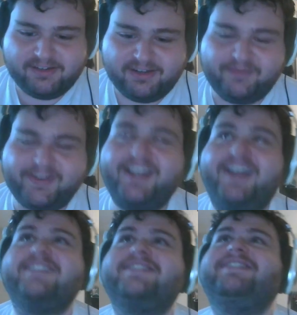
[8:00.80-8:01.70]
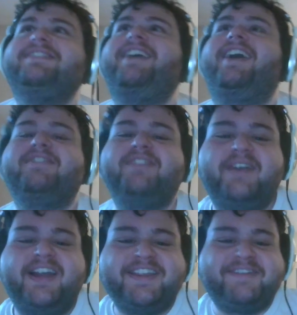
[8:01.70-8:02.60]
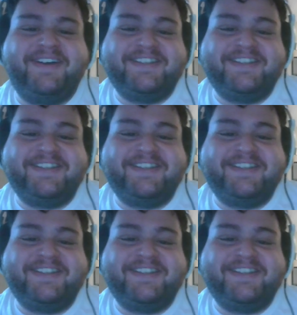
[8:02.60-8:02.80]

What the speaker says: Oh my gosh, I don't know anything about